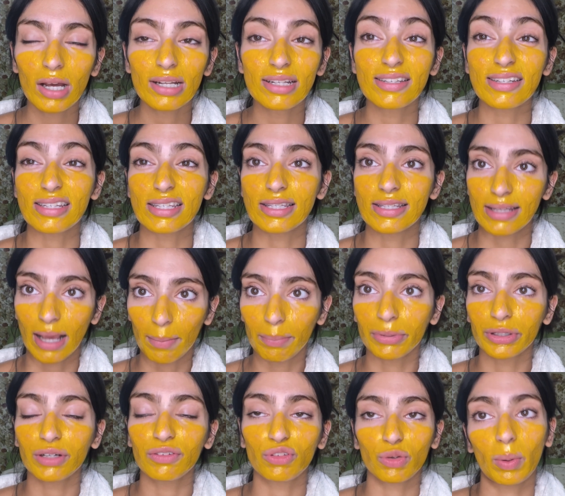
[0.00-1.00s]

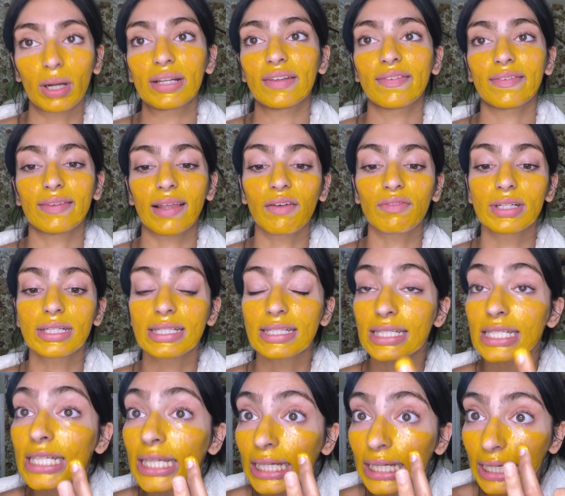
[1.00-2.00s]
December of
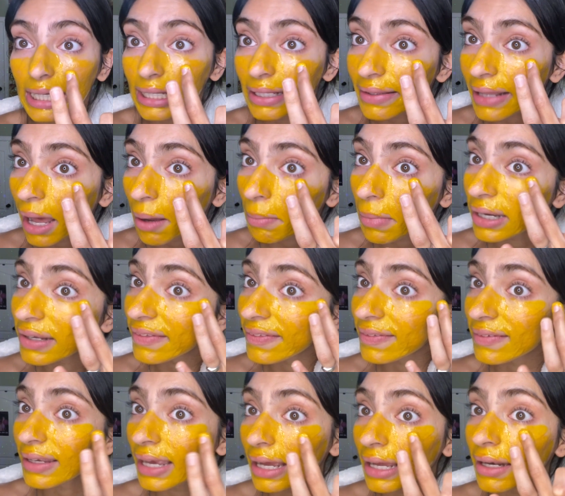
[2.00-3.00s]
2017 that my
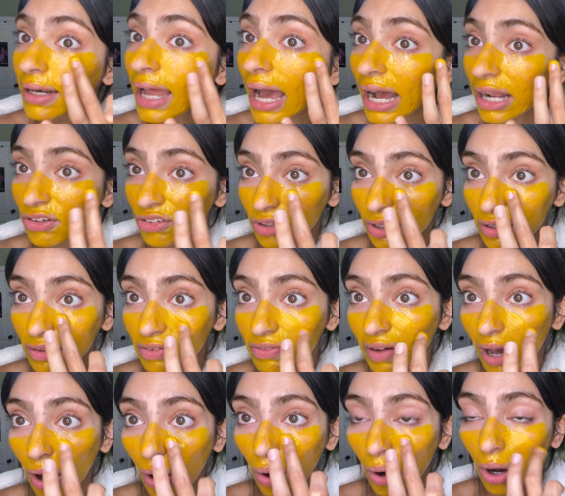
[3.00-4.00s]
skin actually
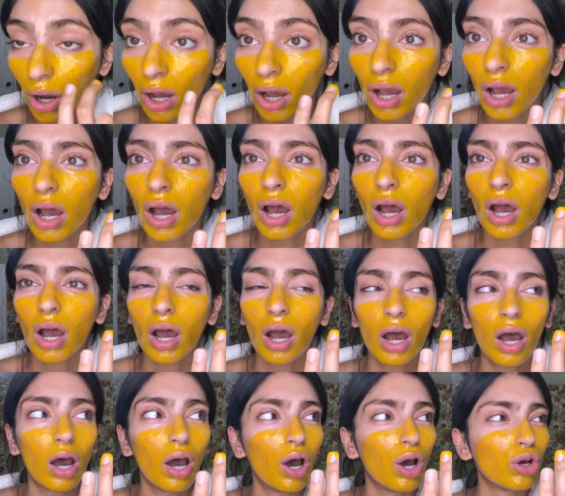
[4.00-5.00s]
felt
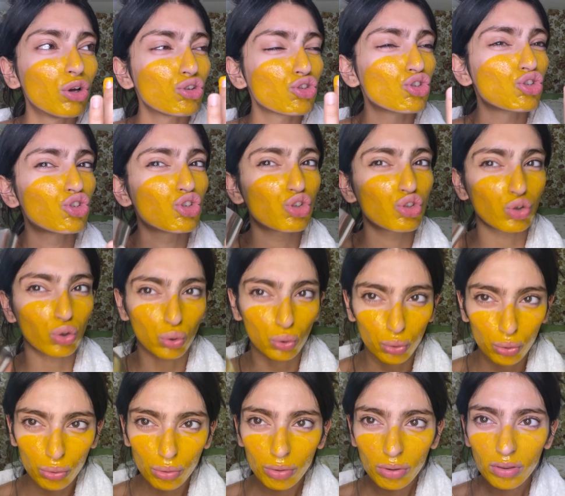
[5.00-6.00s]

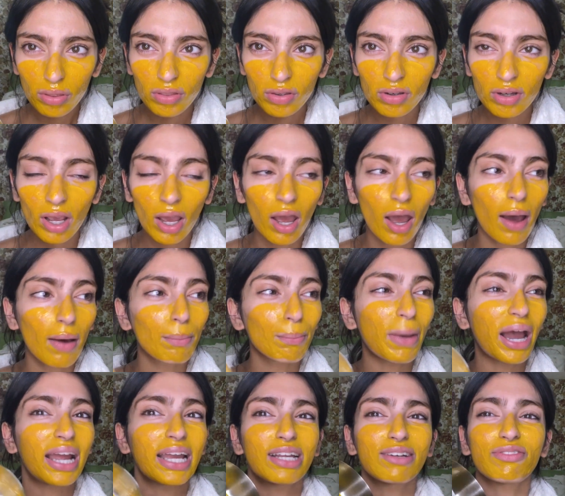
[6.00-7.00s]
soothed.
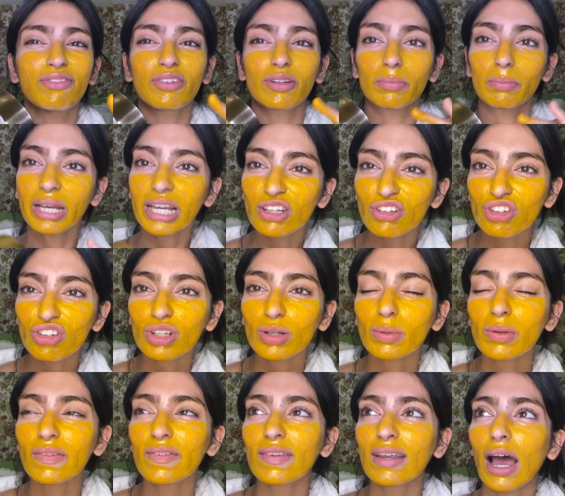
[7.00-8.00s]
My inflammation
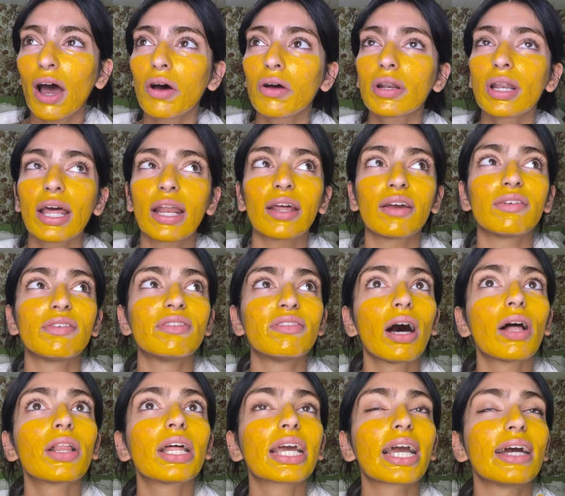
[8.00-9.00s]
was down, and I felt
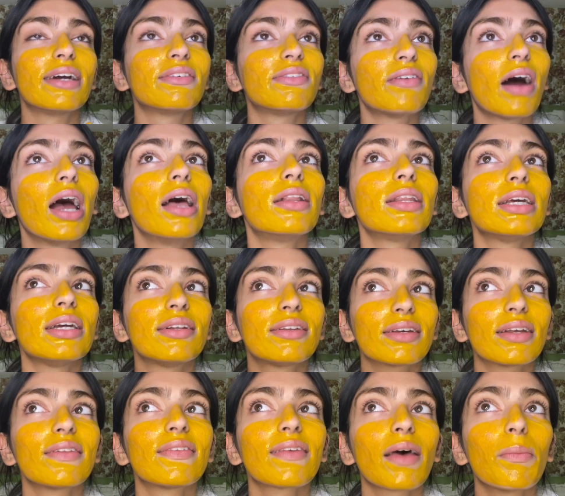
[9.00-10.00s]
like I finally
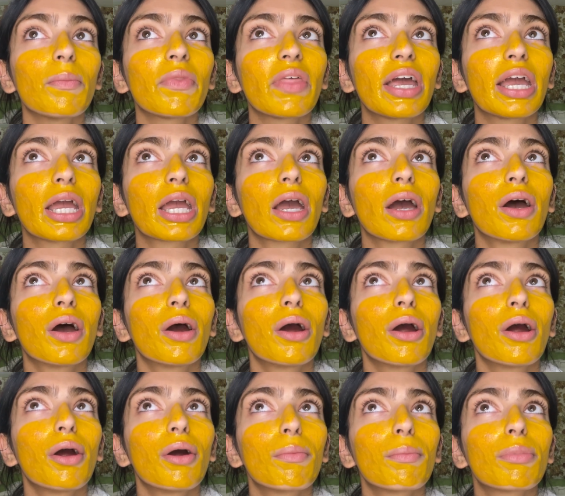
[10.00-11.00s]
did something
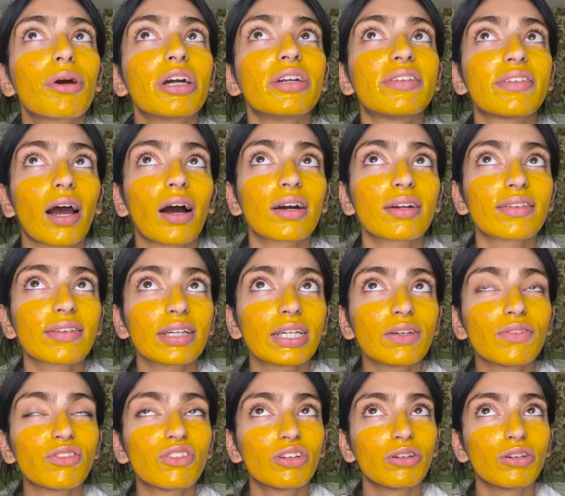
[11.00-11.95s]
productive